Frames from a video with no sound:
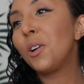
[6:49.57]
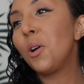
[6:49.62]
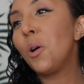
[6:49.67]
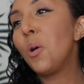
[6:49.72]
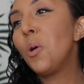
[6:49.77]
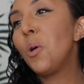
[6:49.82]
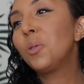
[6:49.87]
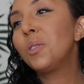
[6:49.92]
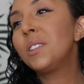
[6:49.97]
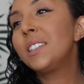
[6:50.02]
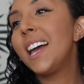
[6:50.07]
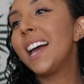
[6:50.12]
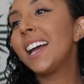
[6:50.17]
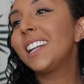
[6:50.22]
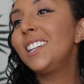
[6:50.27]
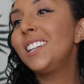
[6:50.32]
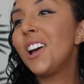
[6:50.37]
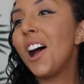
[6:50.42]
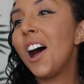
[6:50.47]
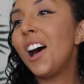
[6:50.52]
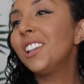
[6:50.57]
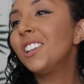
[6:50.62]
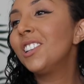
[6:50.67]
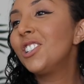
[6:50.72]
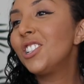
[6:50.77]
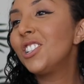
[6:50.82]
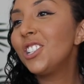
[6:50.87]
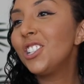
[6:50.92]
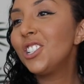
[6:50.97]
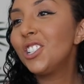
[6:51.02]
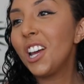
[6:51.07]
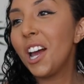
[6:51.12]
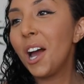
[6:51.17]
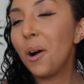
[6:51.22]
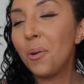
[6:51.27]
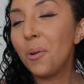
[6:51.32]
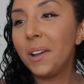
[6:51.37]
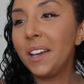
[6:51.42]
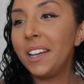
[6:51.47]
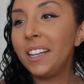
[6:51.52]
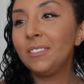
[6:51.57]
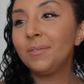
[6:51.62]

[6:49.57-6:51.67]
cold technology, shall we?